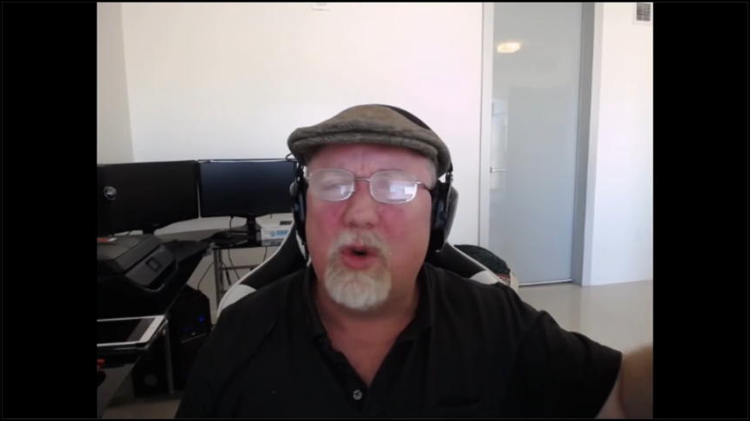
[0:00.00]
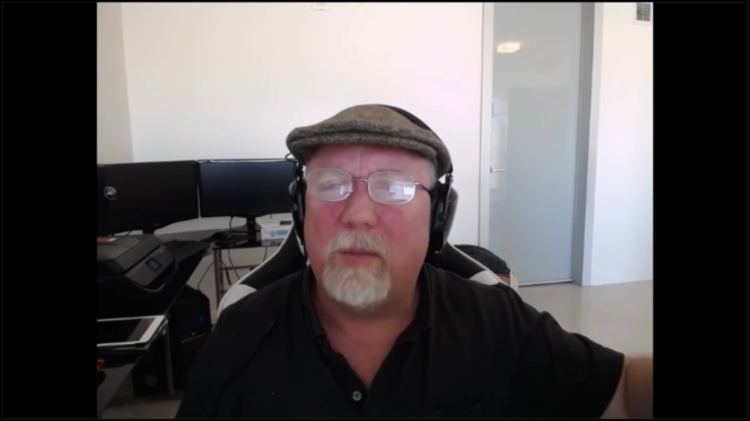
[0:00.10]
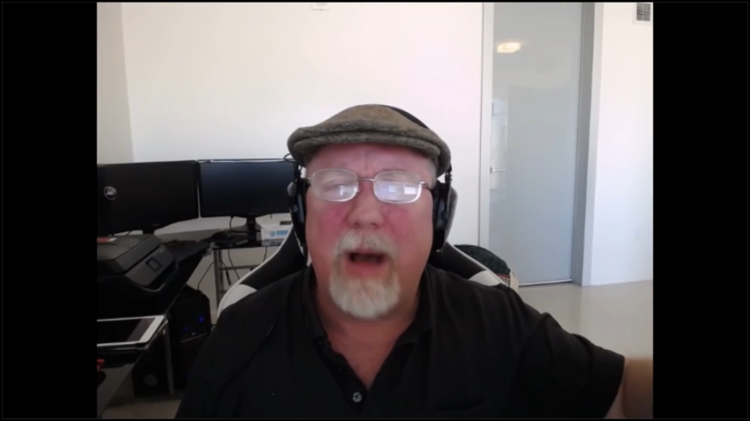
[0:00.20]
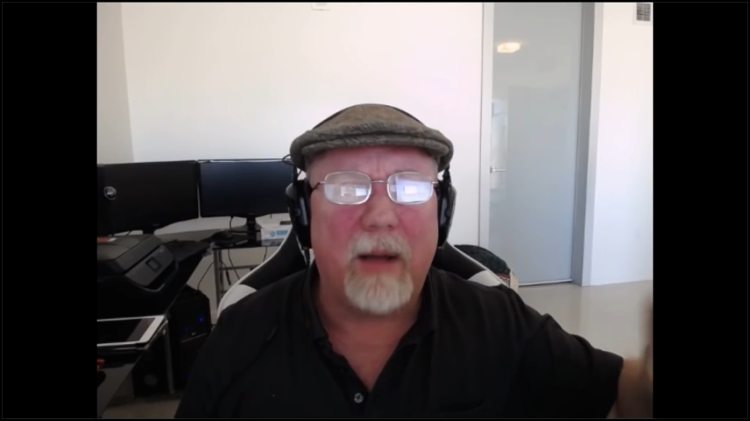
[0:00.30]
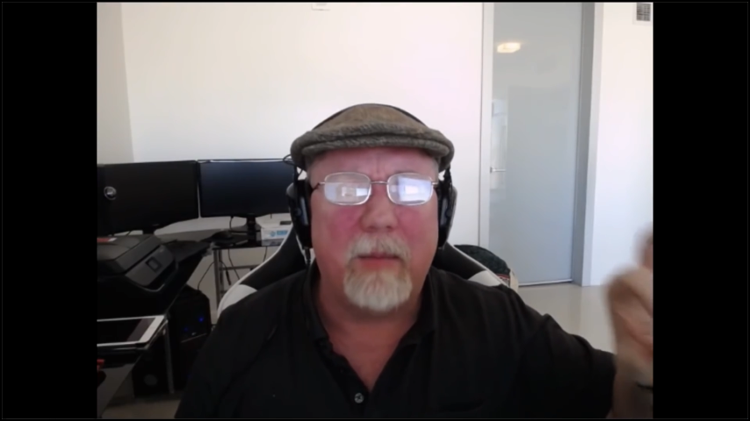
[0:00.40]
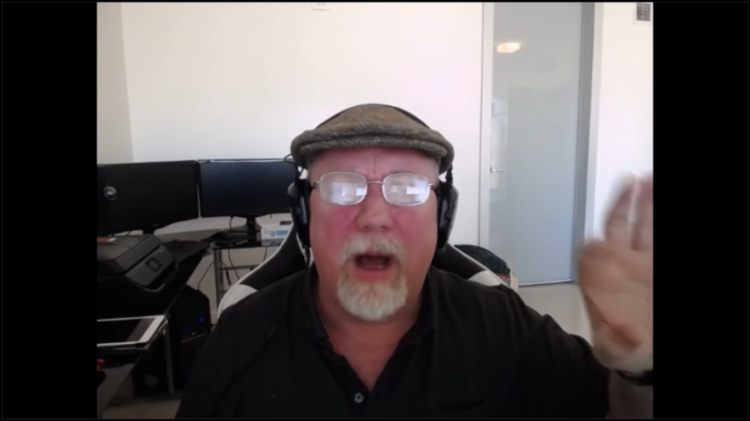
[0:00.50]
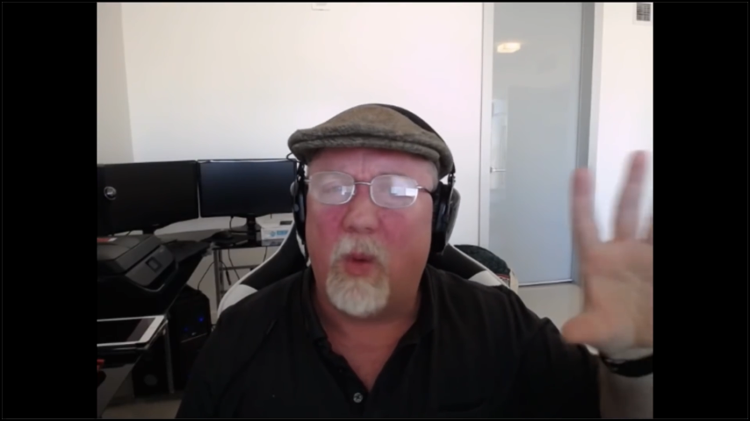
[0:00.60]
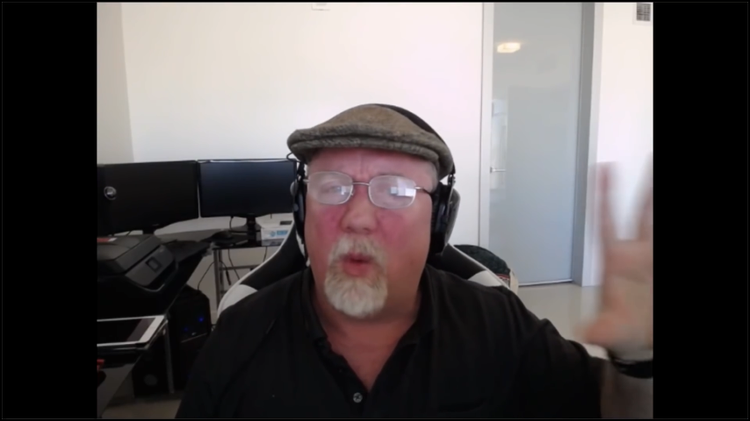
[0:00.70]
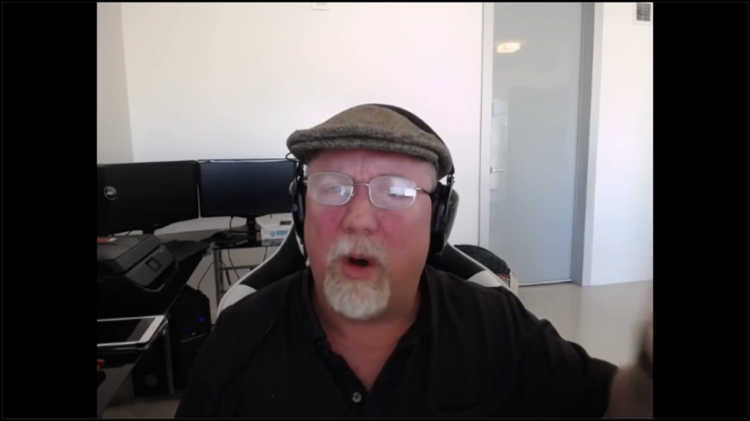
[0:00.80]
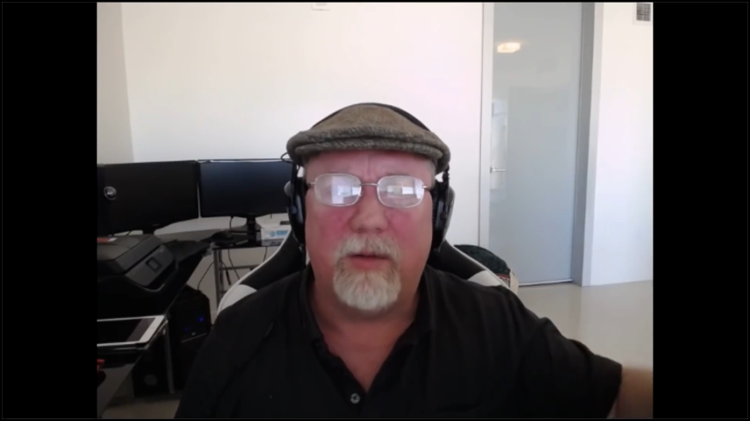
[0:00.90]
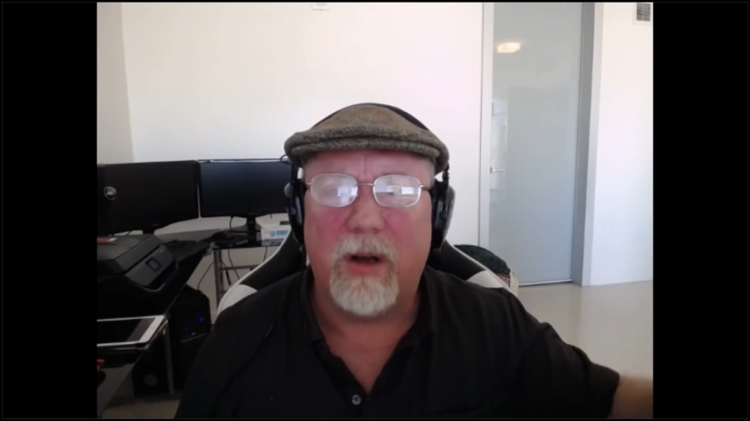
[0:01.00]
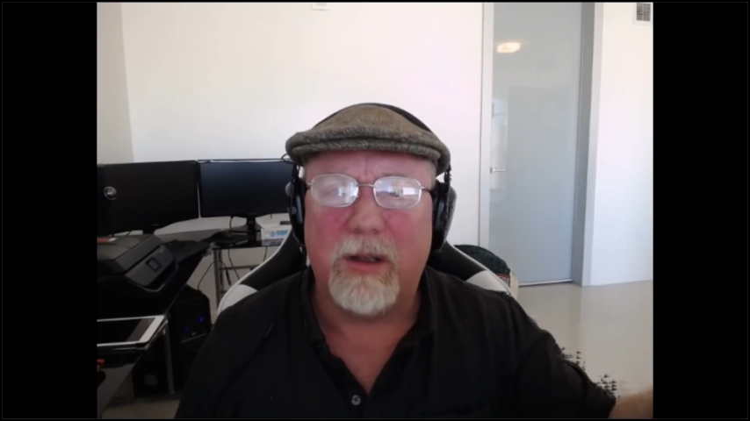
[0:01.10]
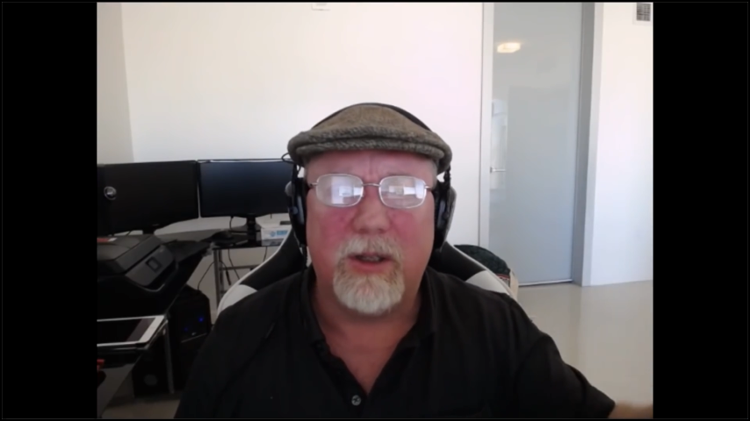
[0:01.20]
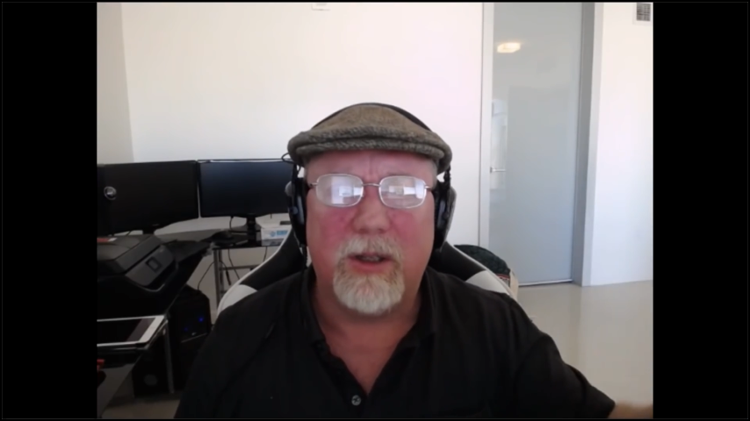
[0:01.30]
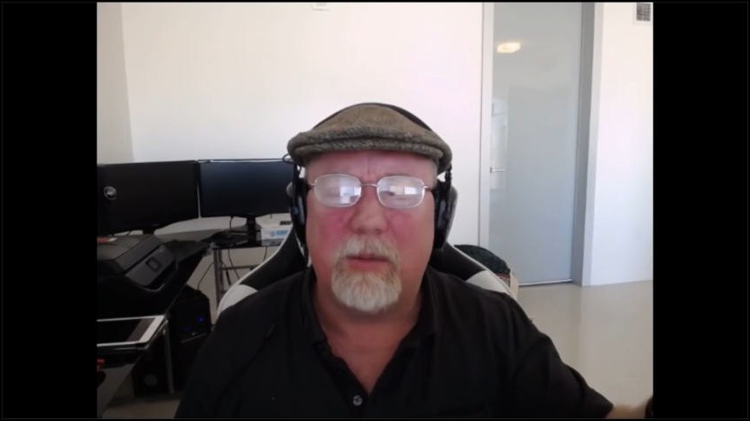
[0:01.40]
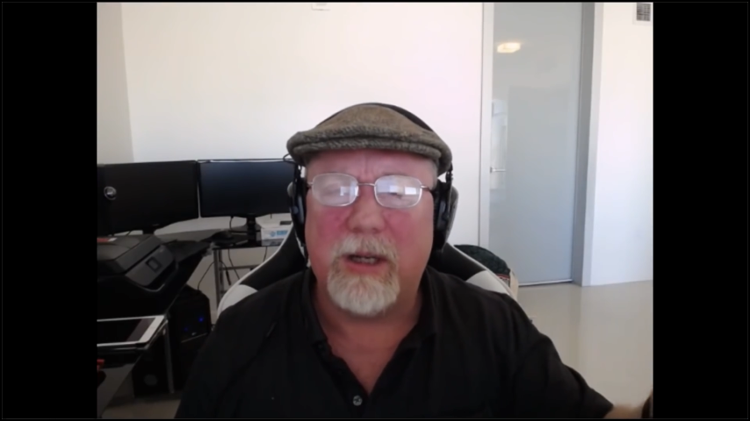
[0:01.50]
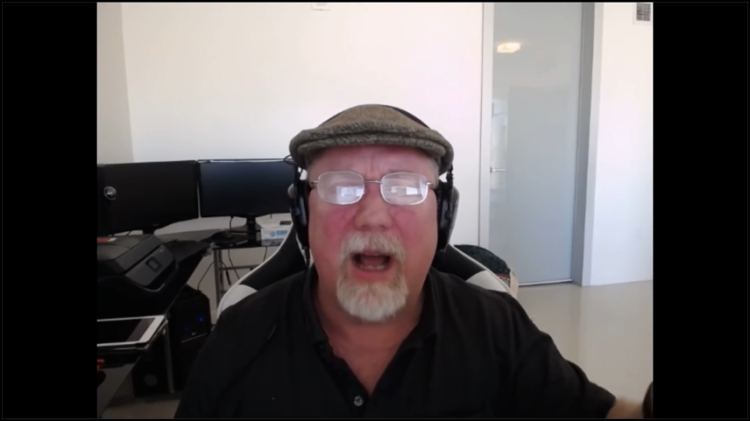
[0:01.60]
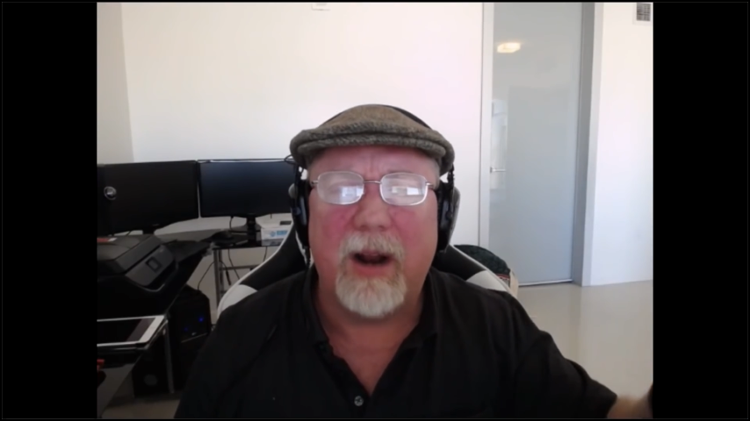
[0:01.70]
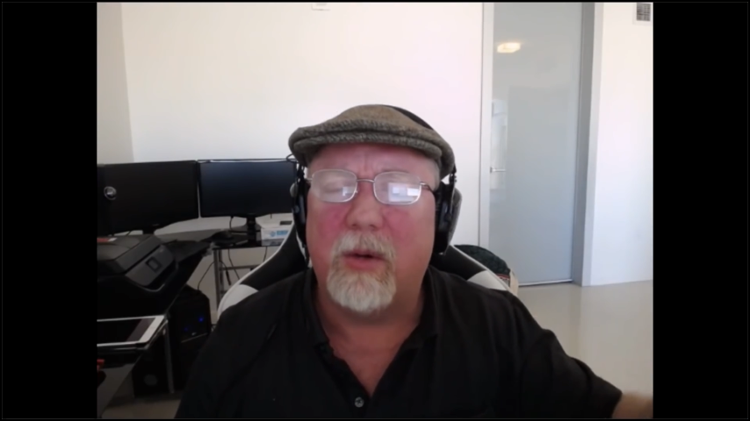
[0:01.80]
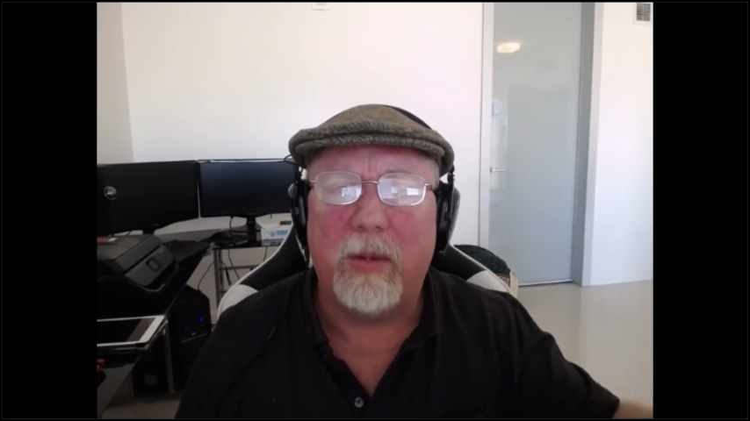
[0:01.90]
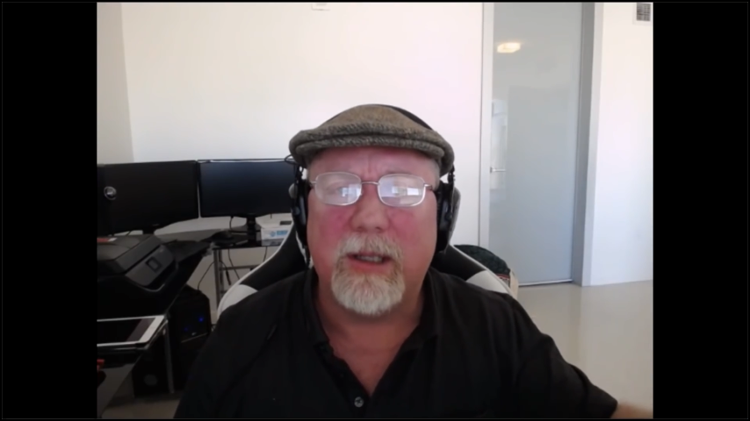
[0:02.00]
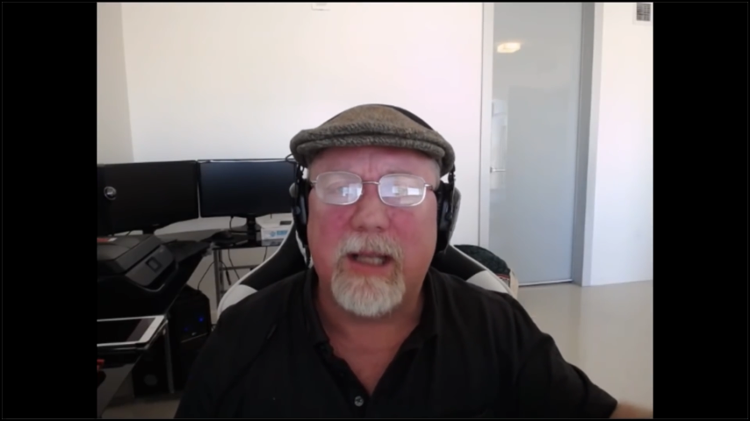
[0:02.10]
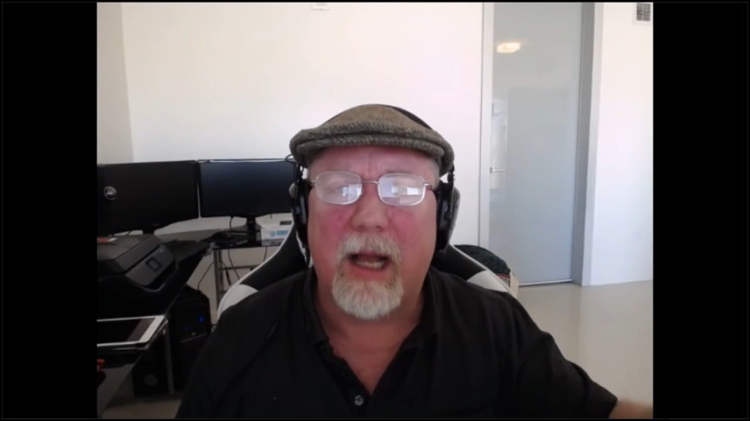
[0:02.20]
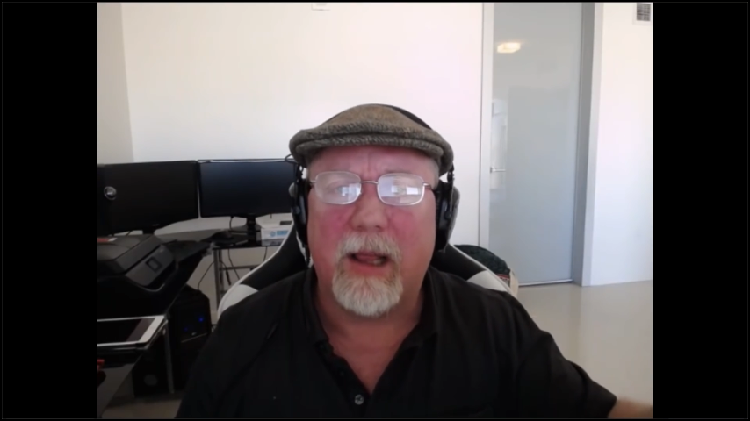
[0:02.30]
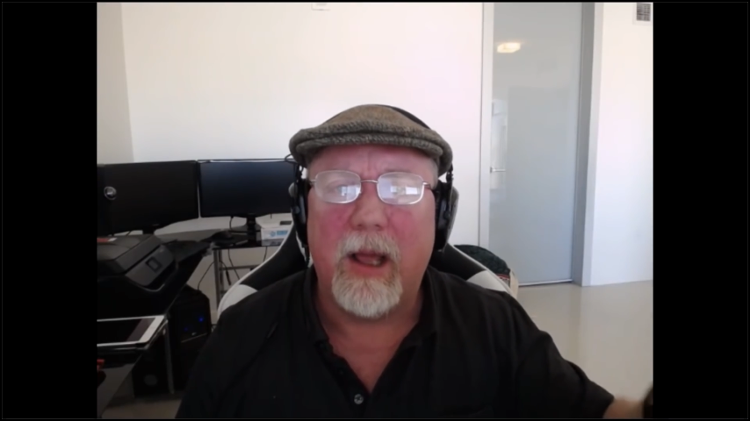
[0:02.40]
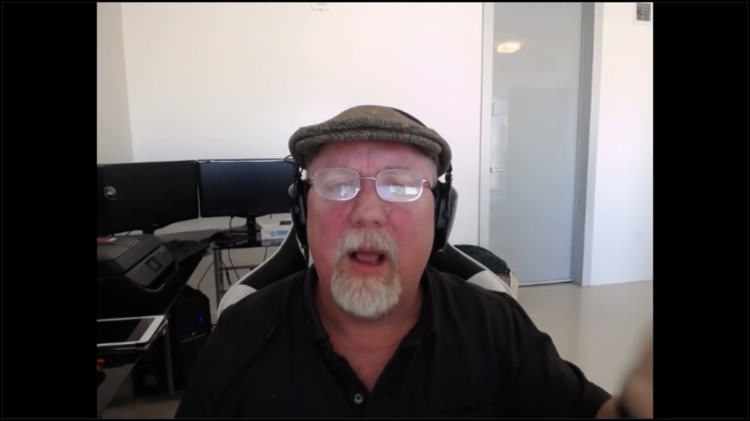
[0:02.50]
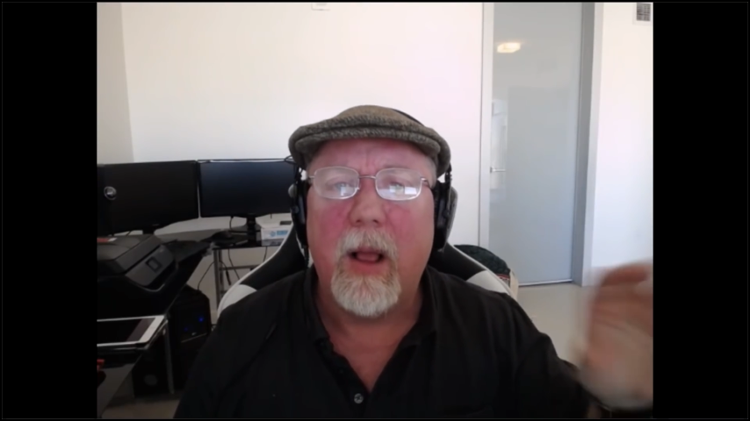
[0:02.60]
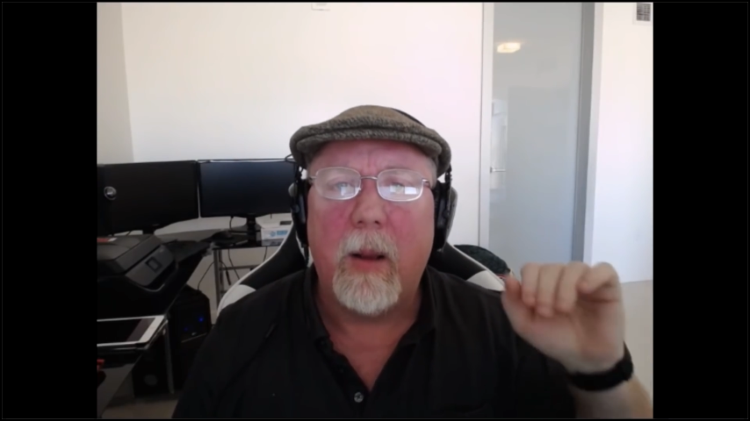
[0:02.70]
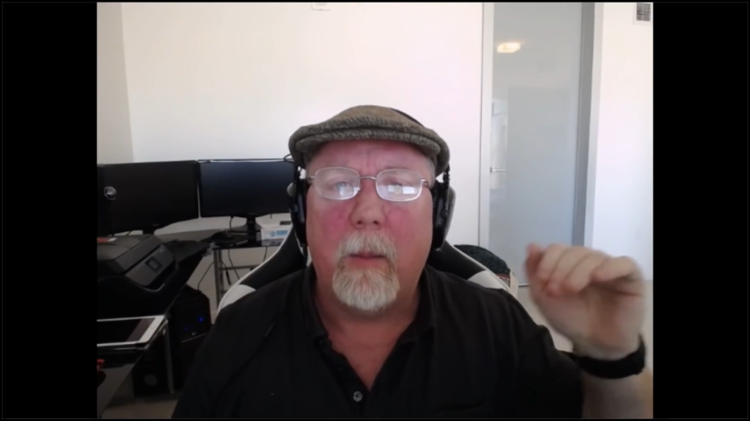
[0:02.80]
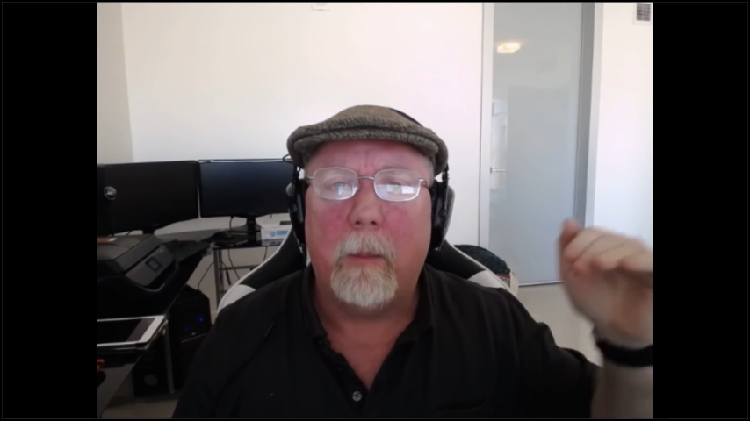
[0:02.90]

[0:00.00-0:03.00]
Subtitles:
2 back matter, 1 description. I don't remember exactly,